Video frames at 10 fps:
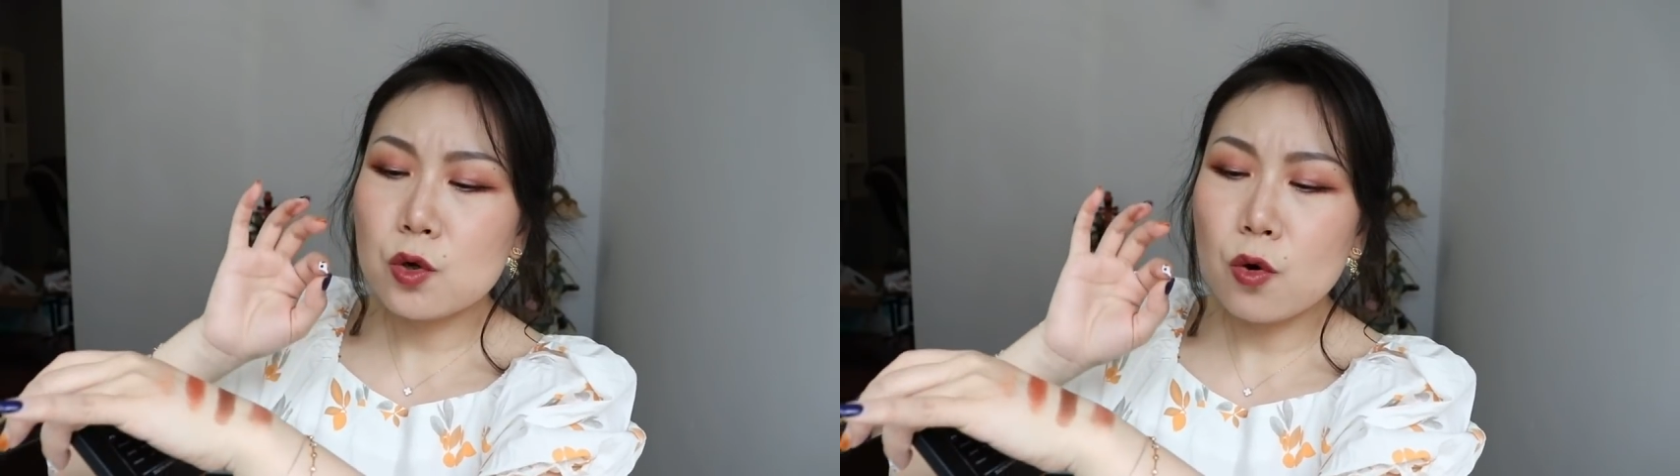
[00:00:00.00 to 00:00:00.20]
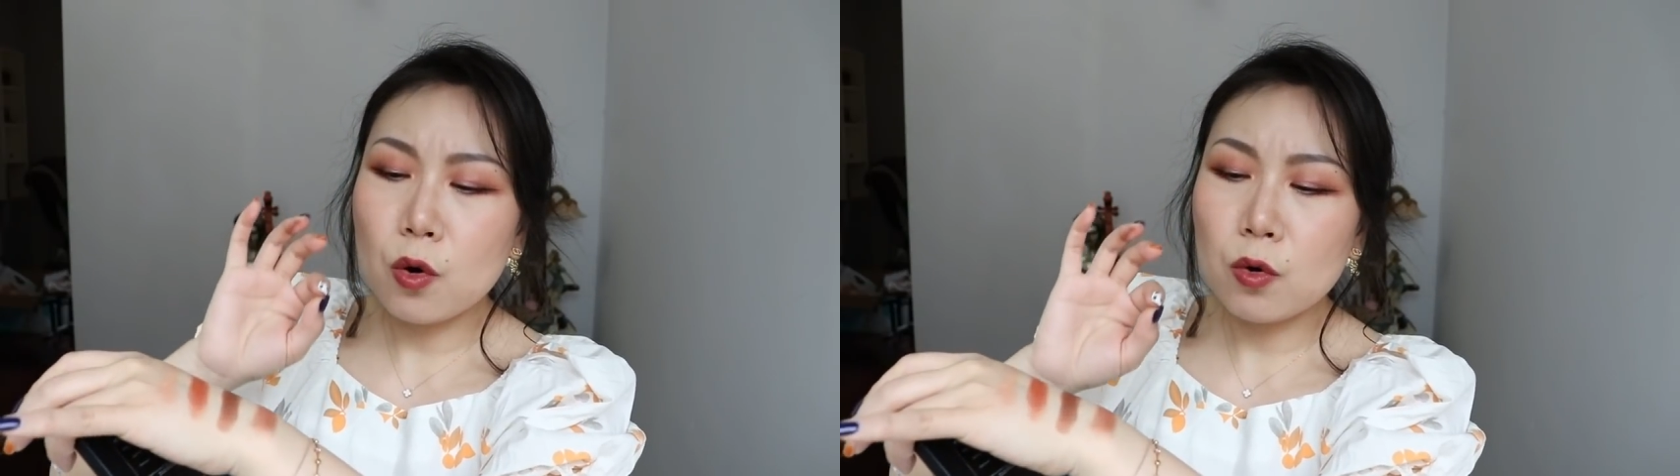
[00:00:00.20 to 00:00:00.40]

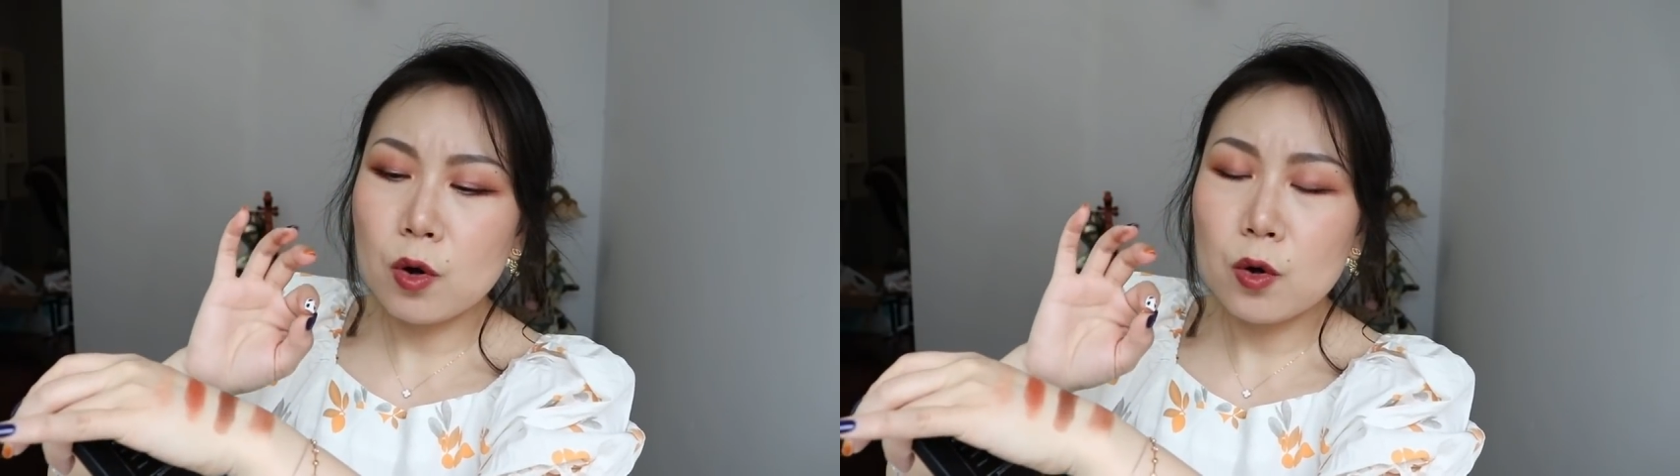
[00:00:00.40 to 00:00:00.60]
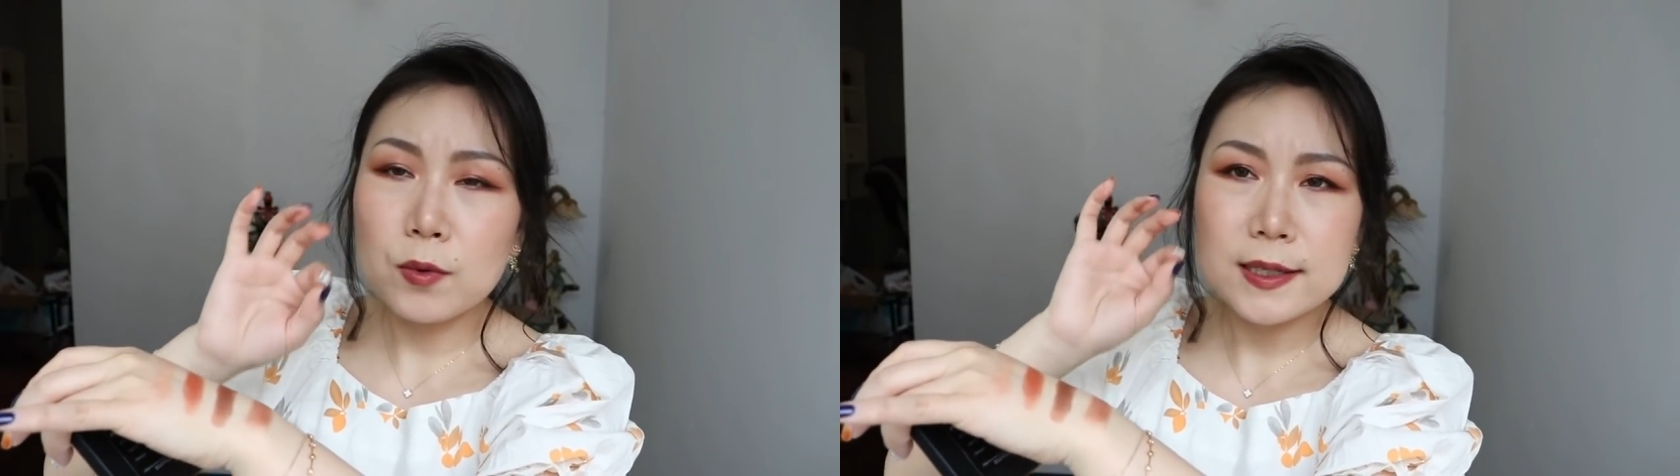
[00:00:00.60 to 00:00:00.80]

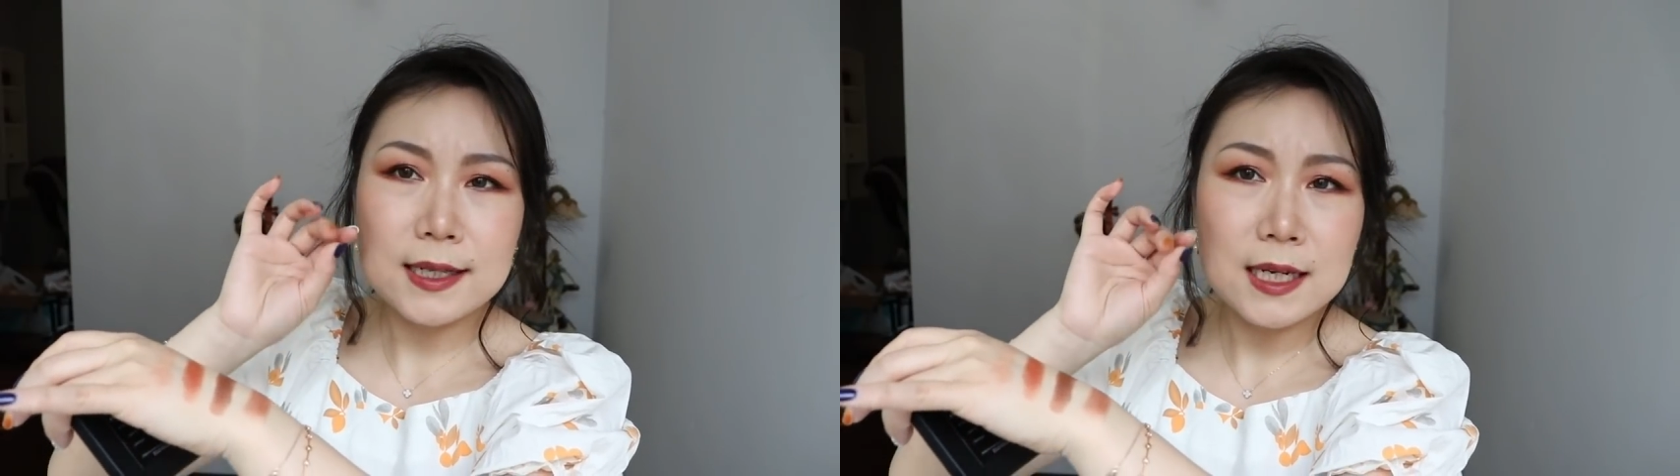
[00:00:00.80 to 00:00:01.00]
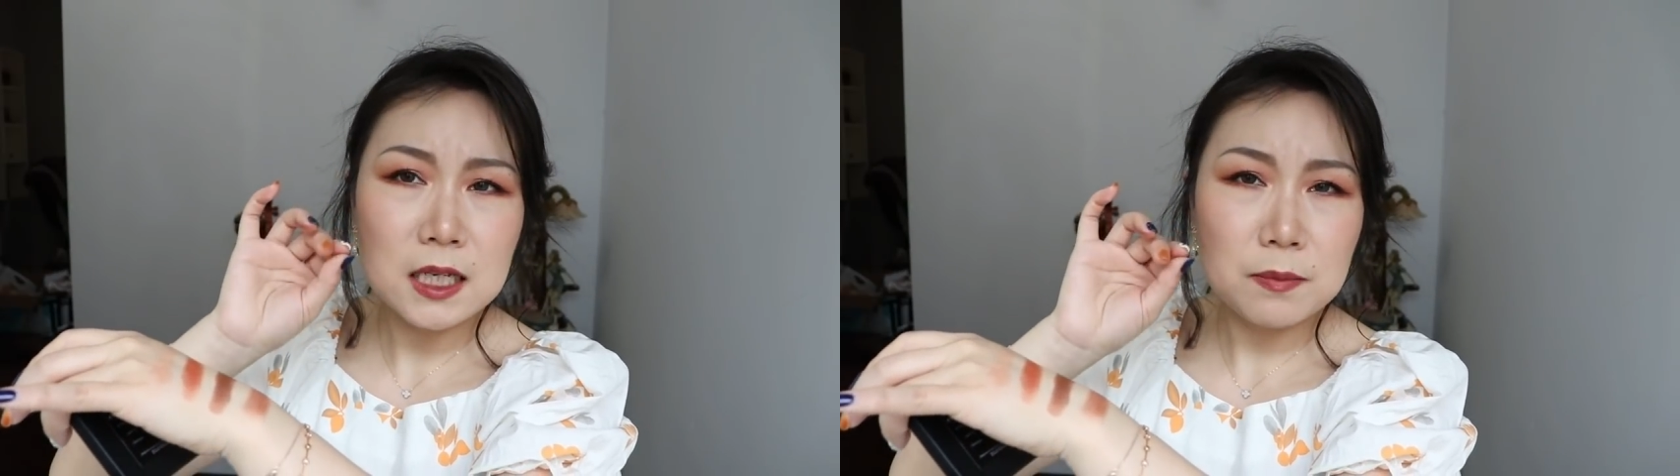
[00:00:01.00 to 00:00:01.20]
coral with a
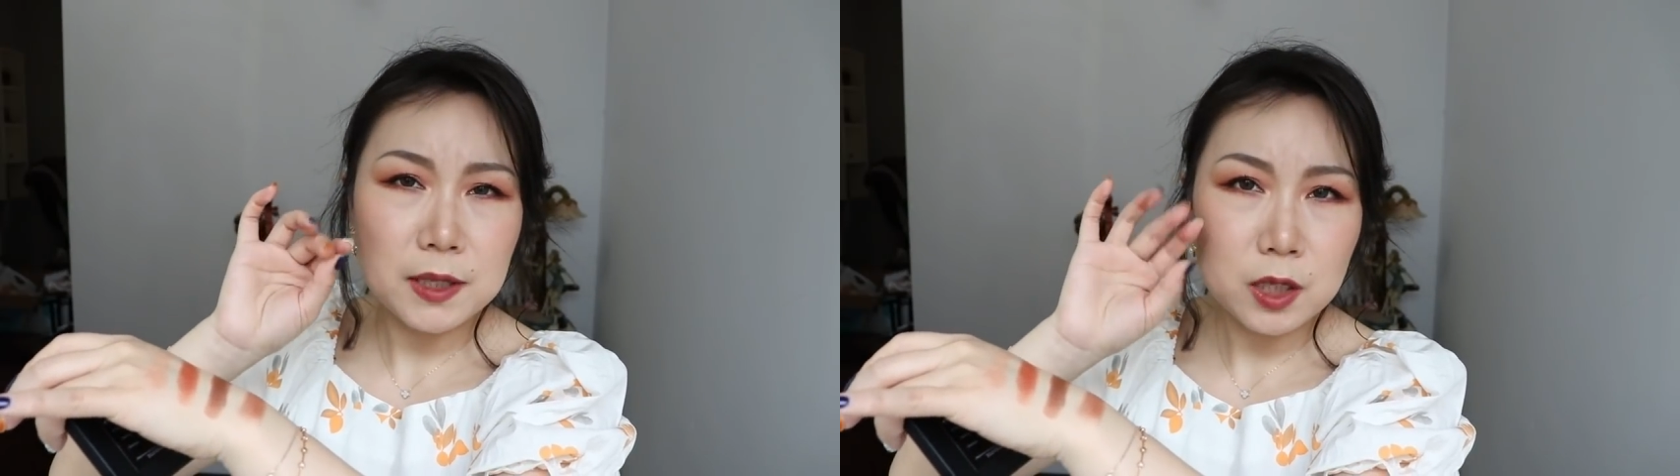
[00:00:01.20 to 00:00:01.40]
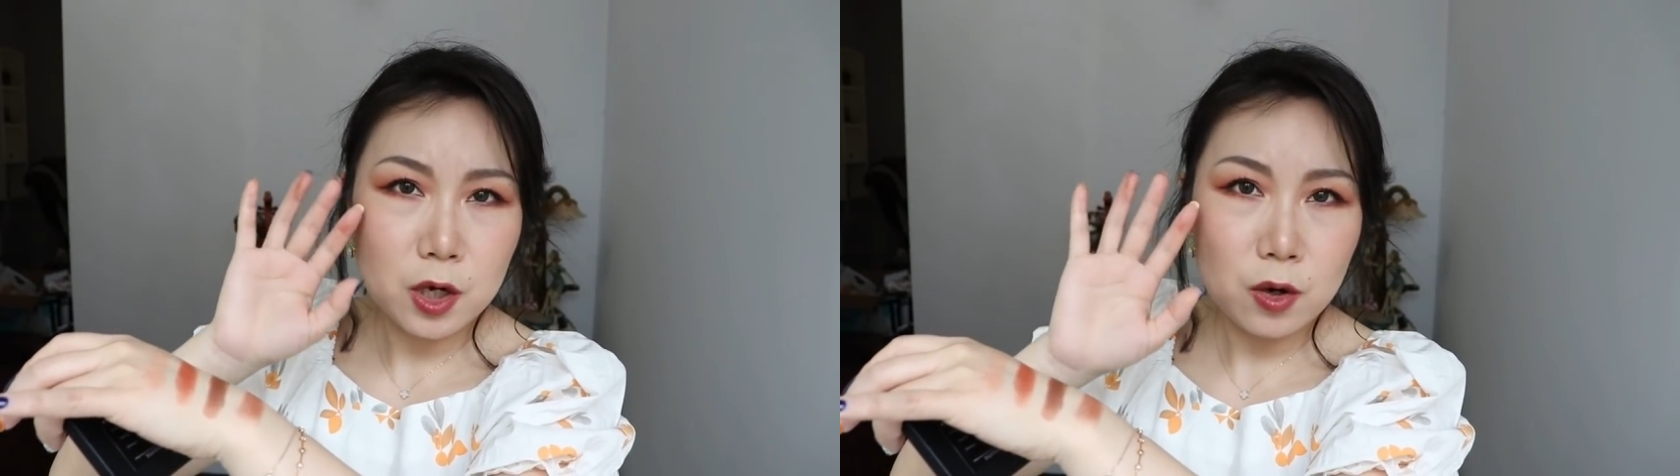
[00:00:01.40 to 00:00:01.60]
little
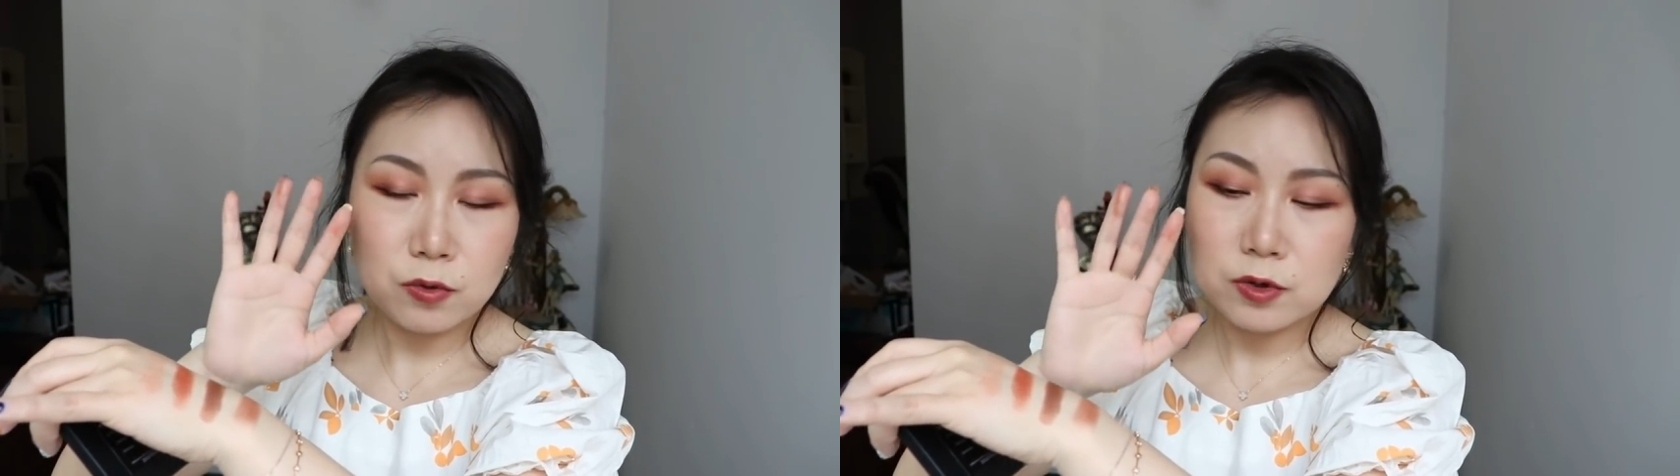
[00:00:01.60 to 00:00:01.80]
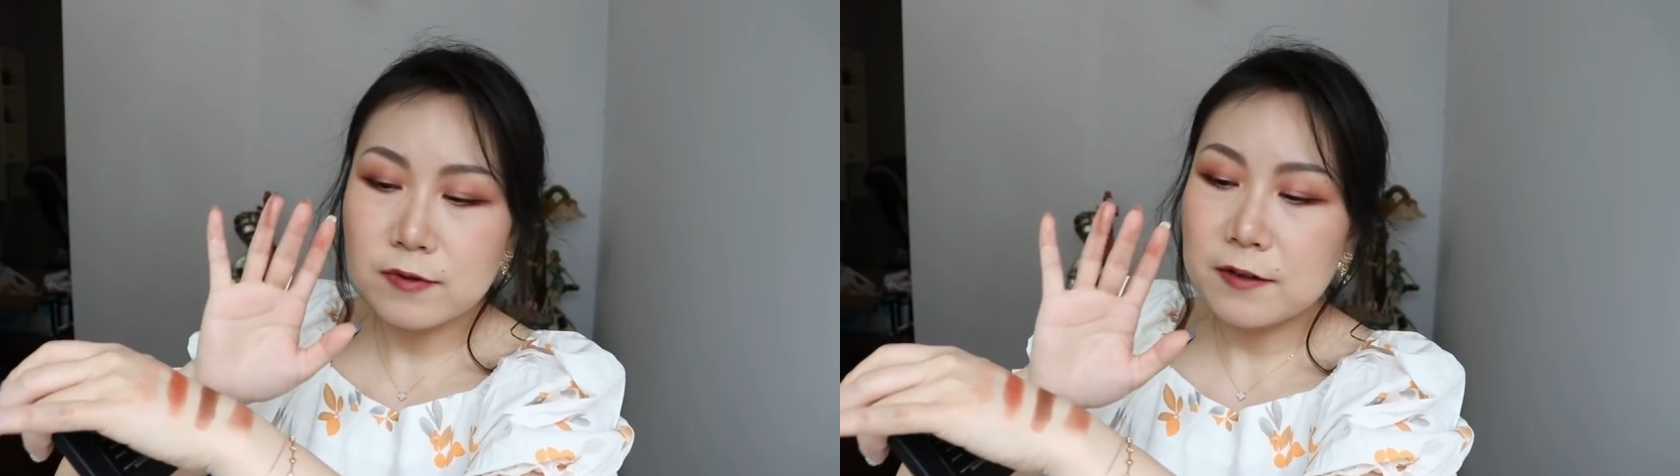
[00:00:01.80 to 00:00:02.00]
bit
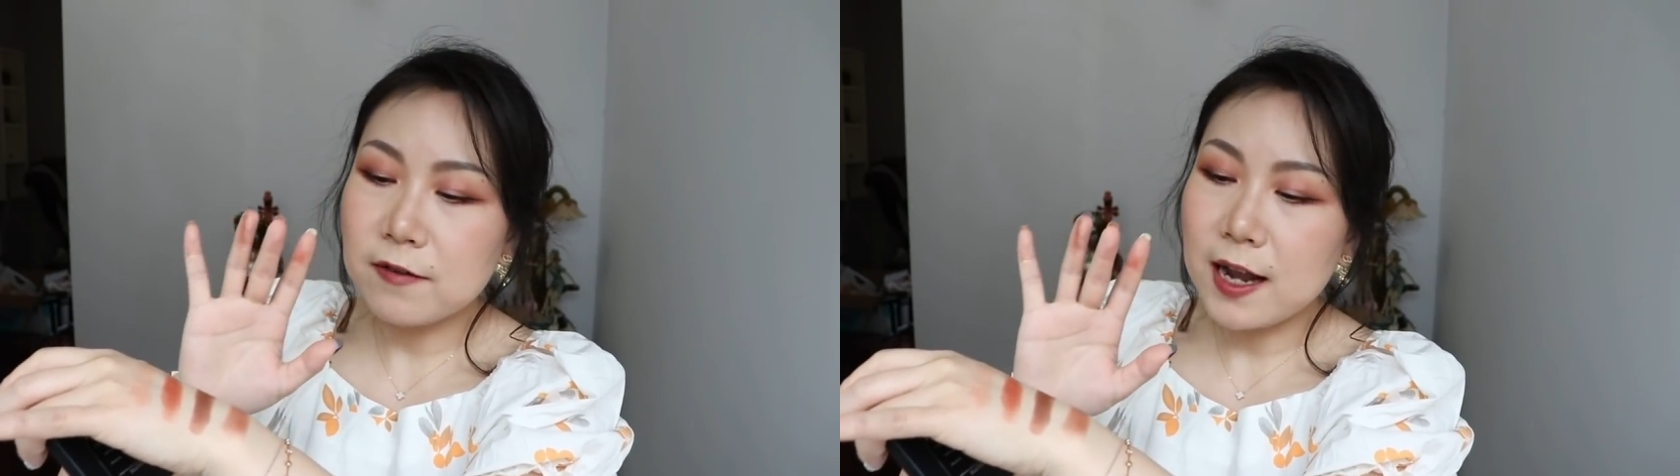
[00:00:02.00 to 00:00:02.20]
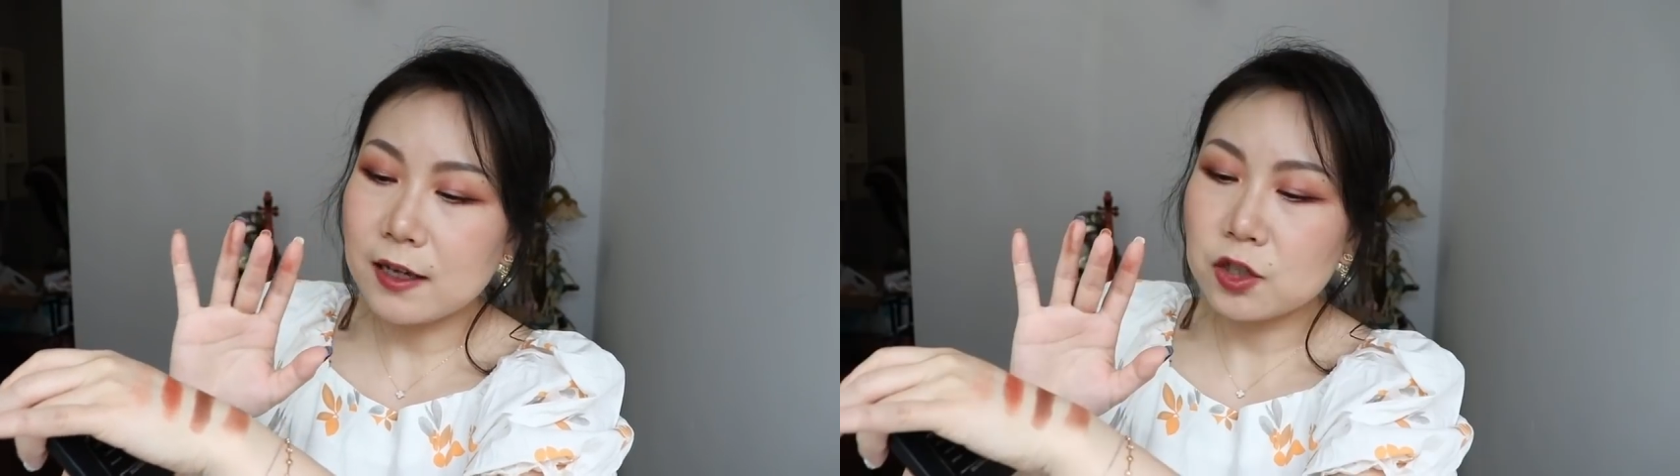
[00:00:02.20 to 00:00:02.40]
gold
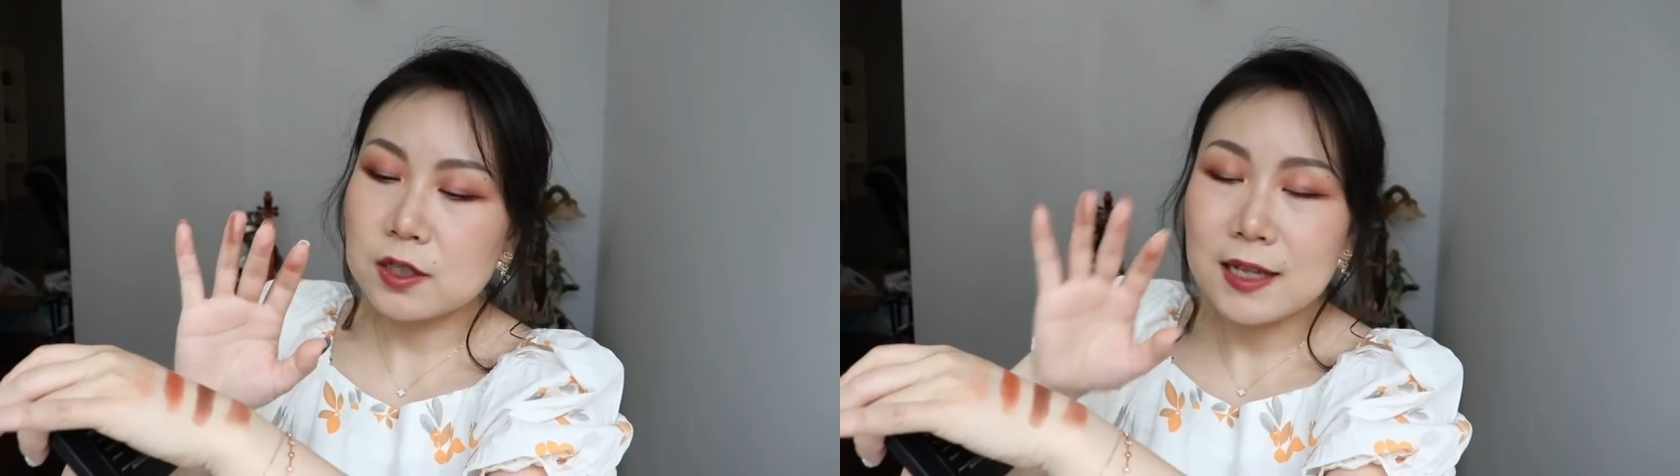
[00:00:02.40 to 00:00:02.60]
reflection,